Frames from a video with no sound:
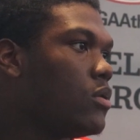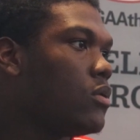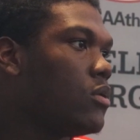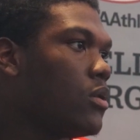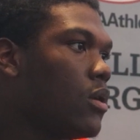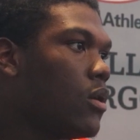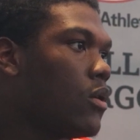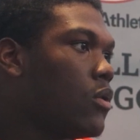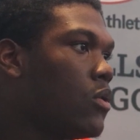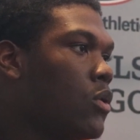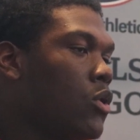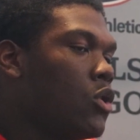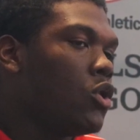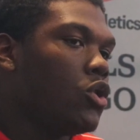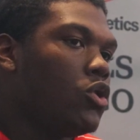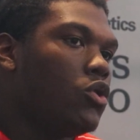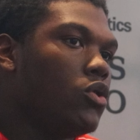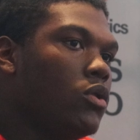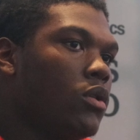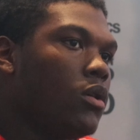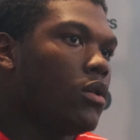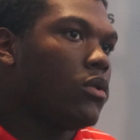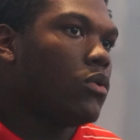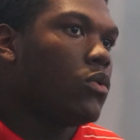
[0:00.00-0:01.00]

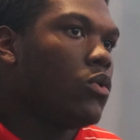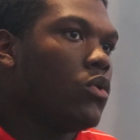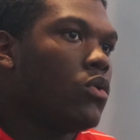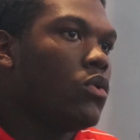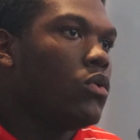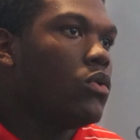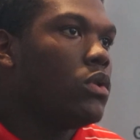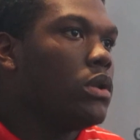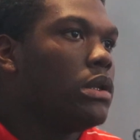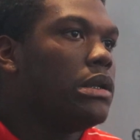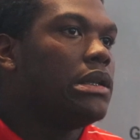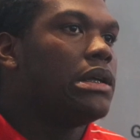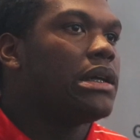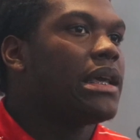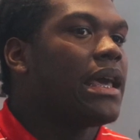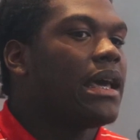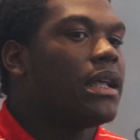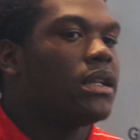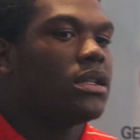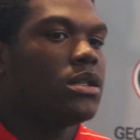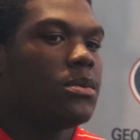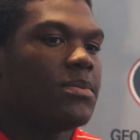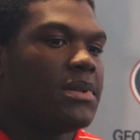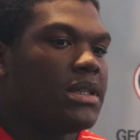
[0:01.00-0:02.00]
You don't look
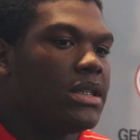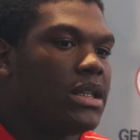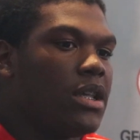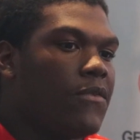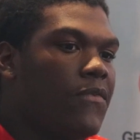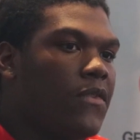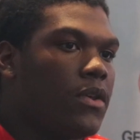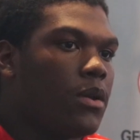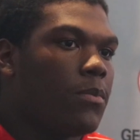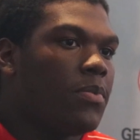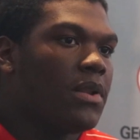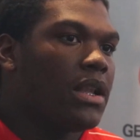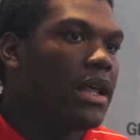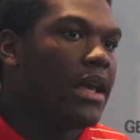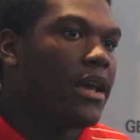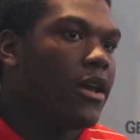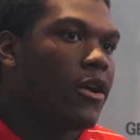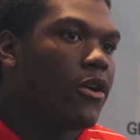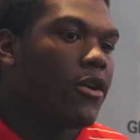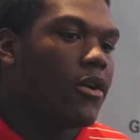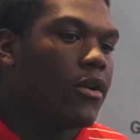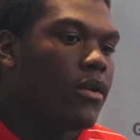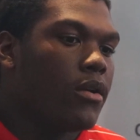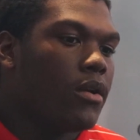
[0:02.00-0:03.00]
at a specific
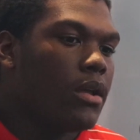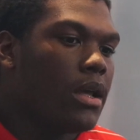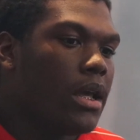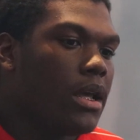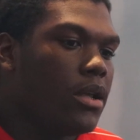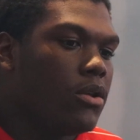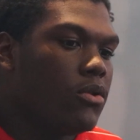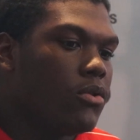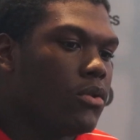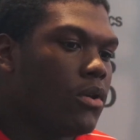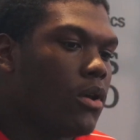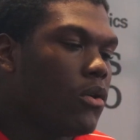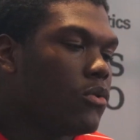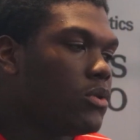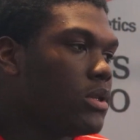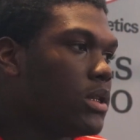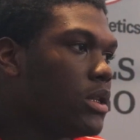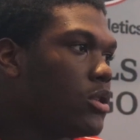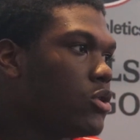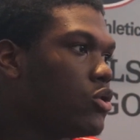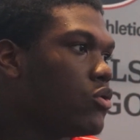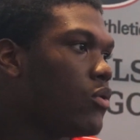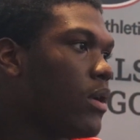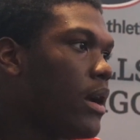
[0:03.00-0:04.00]
player and,
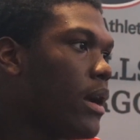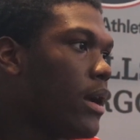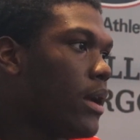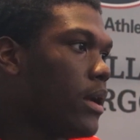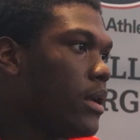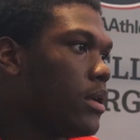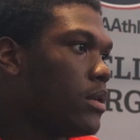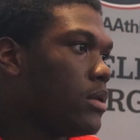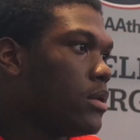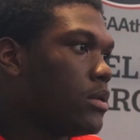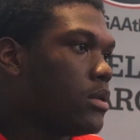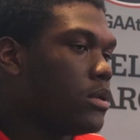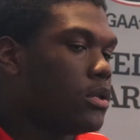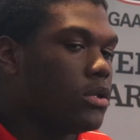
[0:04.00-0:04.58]
just try